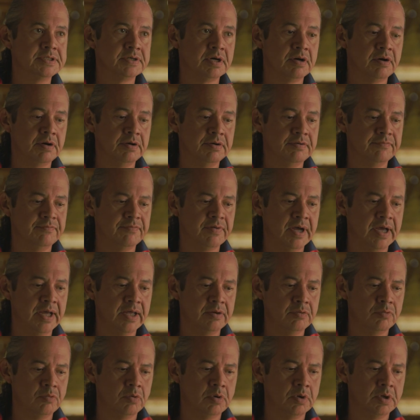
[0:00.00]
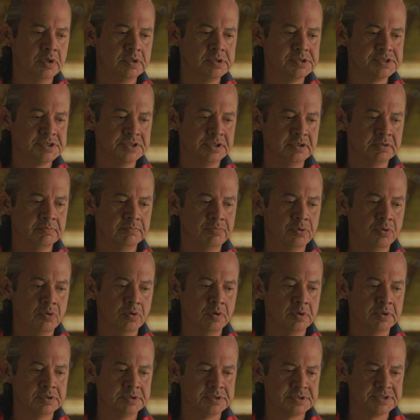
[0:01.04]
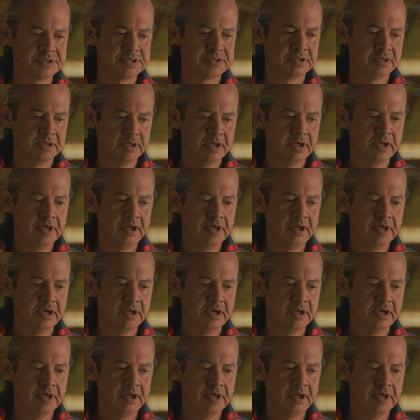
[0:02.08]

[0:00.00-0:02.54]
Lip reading: hard to find words the importance